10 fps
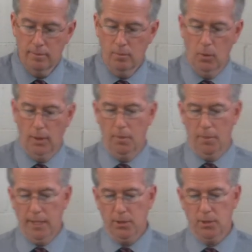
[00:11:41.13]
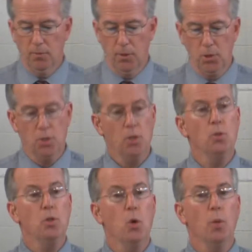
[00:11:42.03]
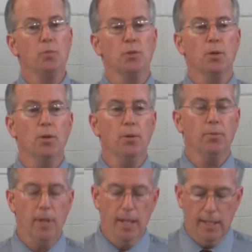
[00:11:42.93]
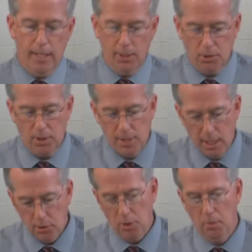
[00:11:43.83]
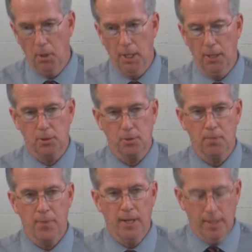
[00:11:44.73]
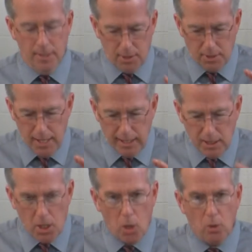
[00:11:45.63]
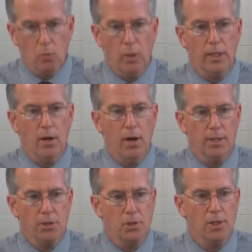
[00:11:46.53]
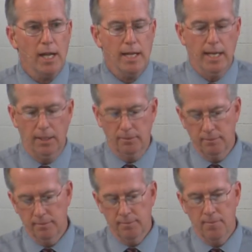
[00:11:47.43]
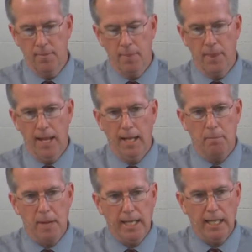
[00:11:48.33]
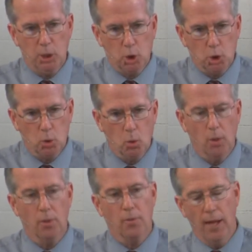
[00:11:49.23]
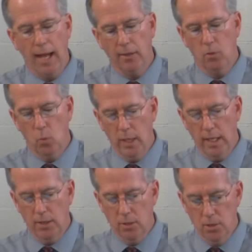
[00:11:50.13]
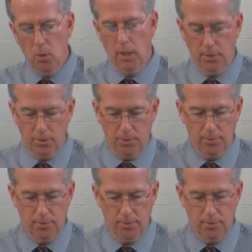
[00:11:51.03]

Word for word: Well, it means, in verse 2, to observe his testimonies, to take note of what God is saying, and making sure that we do it.